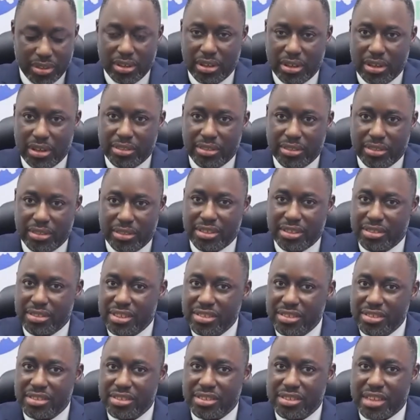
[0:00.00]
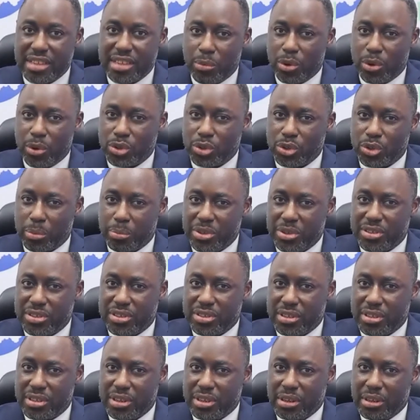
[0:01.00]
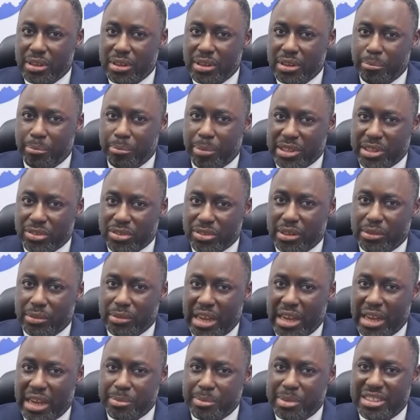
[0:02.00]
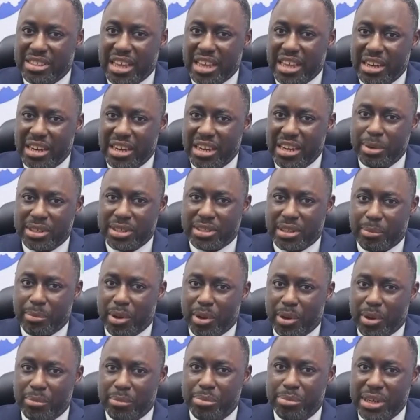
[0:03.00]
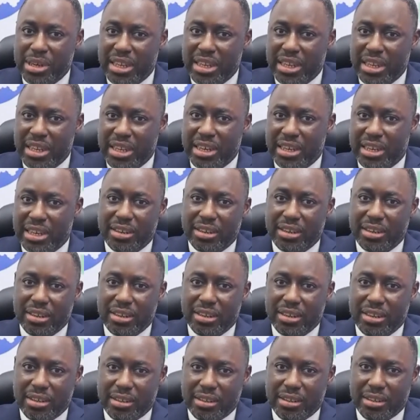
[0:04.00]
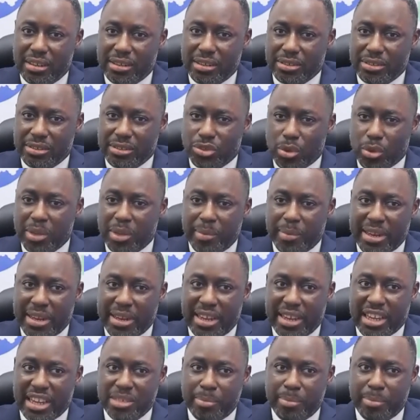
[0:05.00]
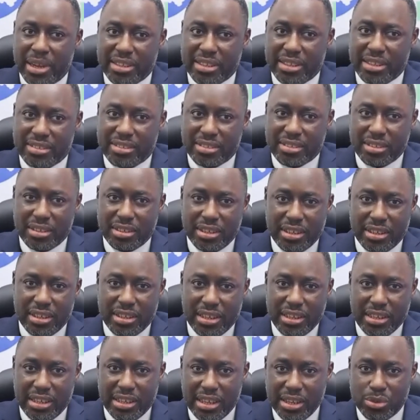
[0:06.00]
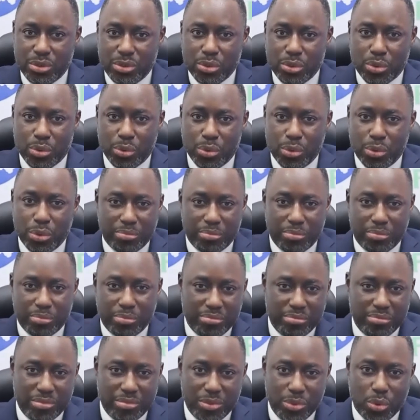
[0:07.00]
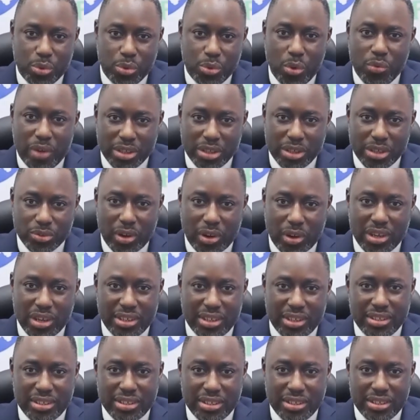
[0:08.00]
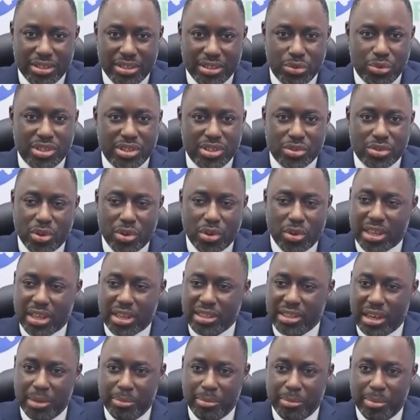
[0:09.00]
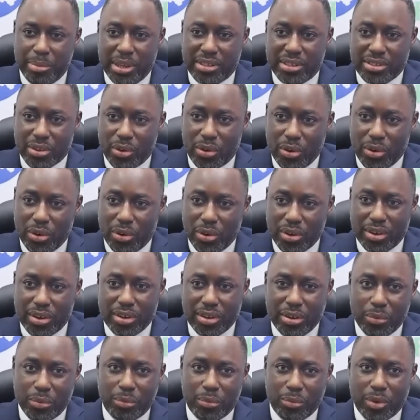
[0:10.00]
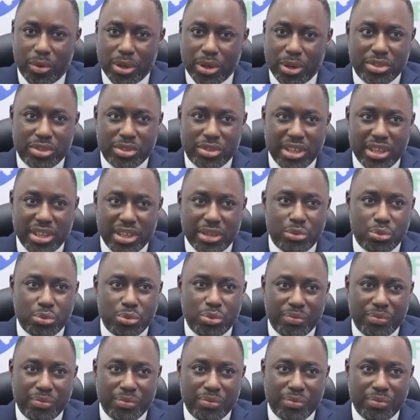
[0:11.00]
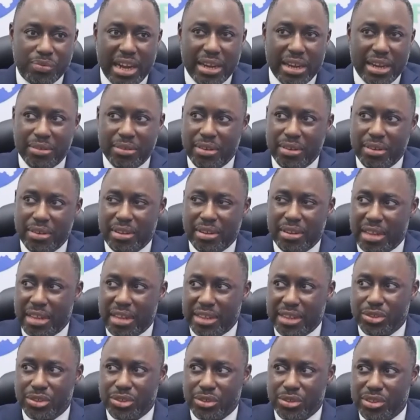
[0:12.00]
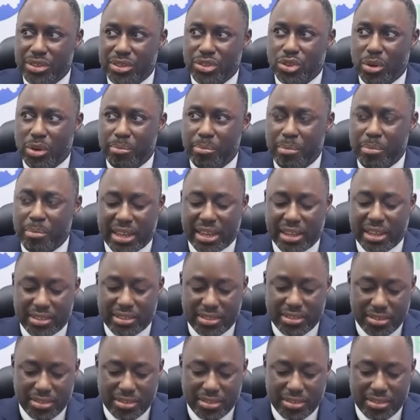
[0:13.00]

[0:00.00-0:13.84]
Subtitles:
This design workshop has been deliberate about bringing in subject matter experts into the room, though virtually, to discuss and deliberate on what it will take to revive Nigeria's job market.